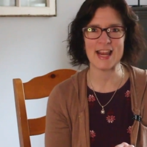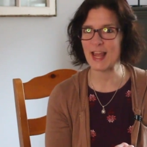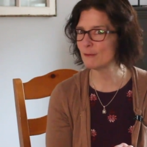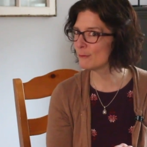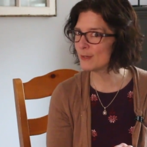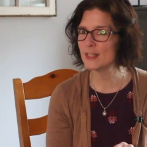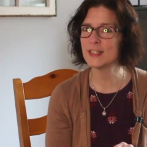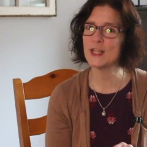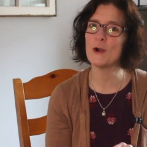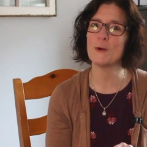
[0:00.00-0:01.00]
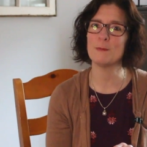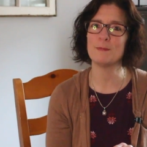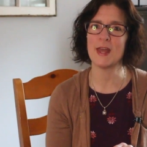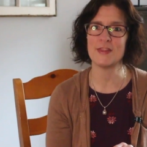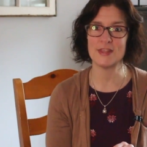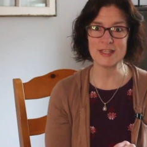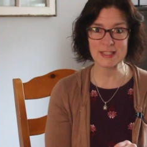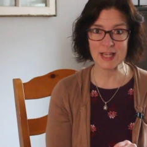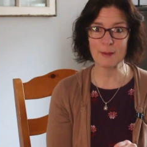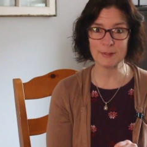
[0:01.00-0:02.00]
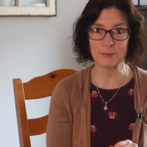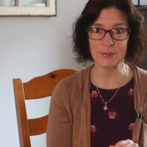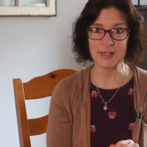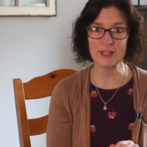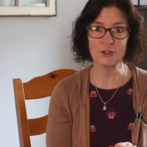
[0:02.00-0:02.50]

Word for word: and I really hope that this coming week